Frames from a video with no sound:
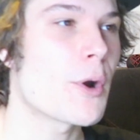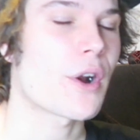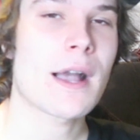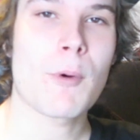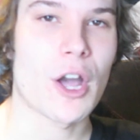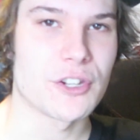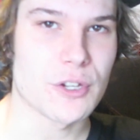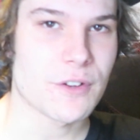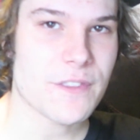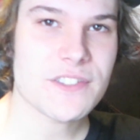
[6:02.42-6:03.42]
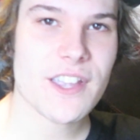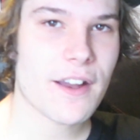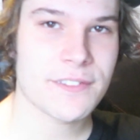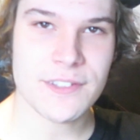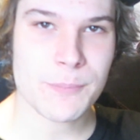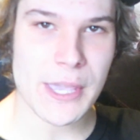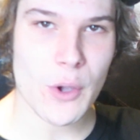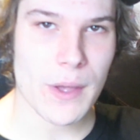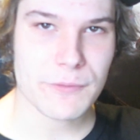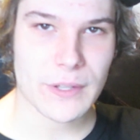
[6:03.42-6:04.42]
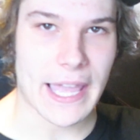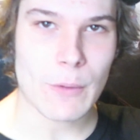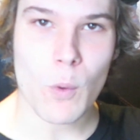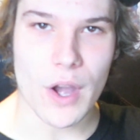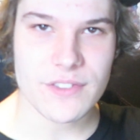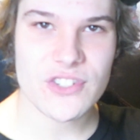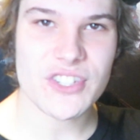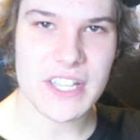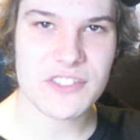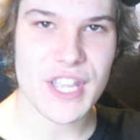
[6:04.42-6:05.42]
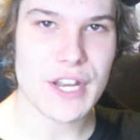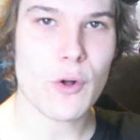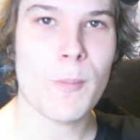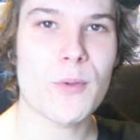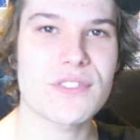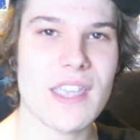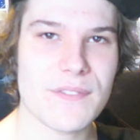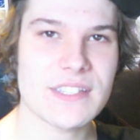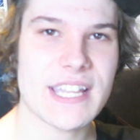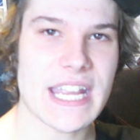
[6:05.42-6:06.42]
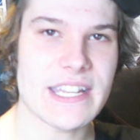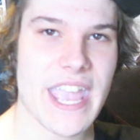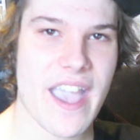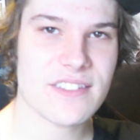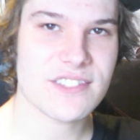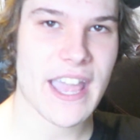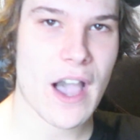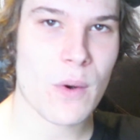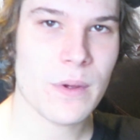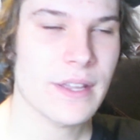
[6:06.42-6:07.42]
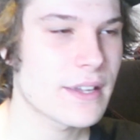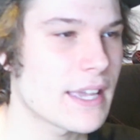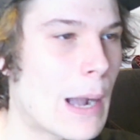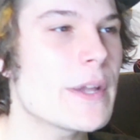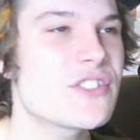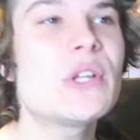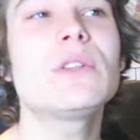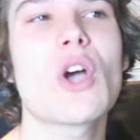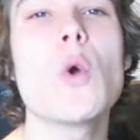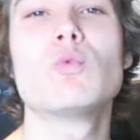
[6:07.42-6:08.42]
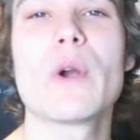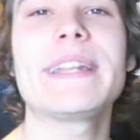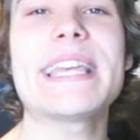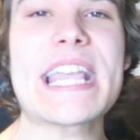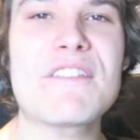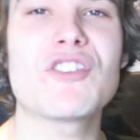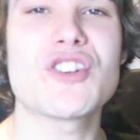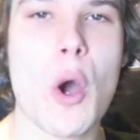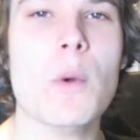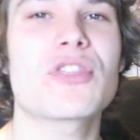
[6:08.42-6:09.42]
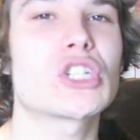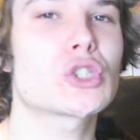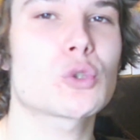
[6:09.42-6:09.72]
Nomura, come on, dude. The series has been going for like, what, 16, almost 17 years now? And we still don't really even know what the